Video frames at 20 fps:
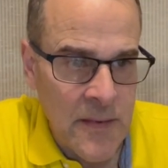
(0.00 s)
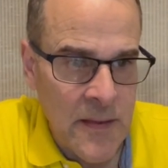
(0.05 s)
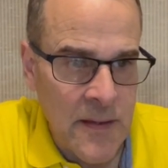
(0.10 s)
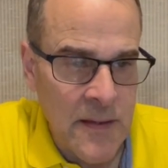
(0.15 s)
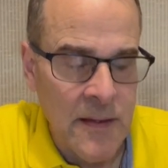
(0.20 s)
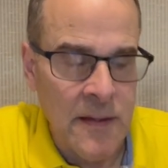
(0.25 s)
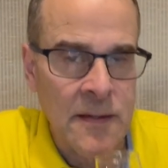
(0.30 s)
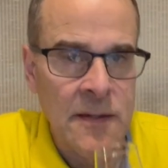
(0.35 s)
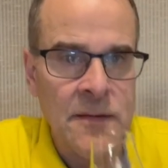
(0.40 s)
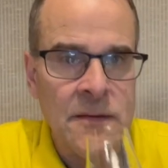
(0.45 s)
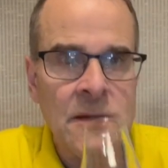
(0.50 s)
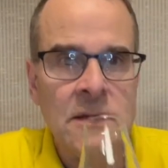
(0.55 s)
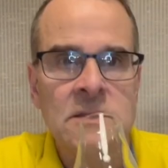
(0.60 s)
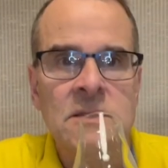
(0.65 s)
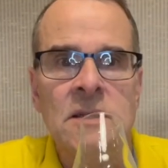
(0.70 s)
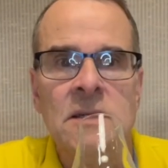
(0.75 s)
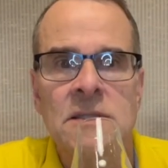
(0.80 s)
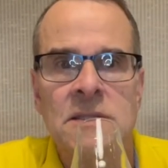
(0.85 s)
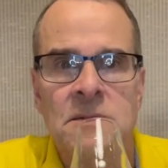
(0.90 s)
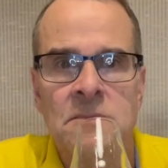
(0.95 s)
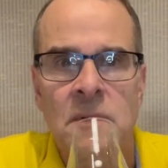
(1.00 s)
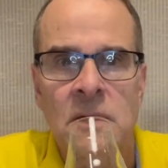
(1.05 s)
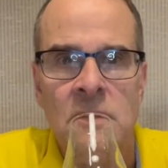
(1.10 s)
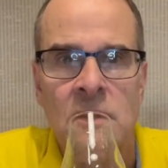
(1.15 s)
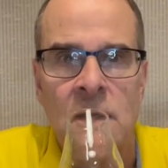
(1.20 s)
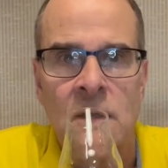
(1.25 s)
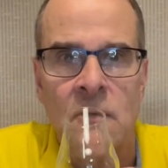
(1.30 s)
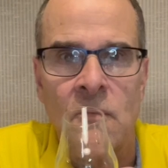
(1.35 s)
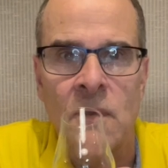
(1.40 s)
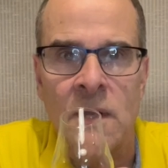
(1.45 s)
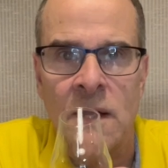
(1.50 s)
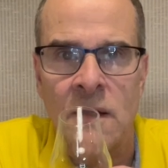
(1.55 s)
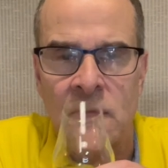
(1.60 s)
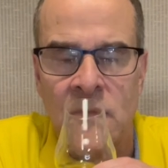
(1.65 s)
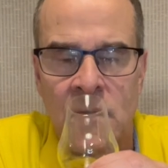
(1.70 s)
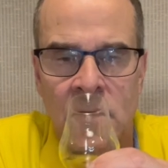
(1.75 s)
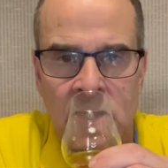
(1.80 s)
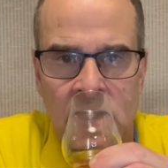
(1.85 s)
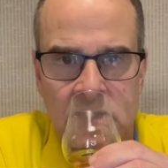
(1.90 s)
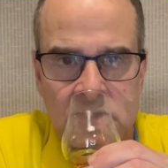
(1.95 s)
And it does not smell like what I
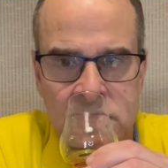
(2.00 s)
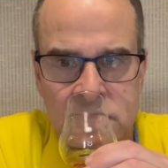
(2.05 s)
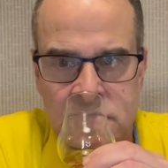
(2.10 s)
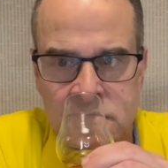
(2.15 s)
thought.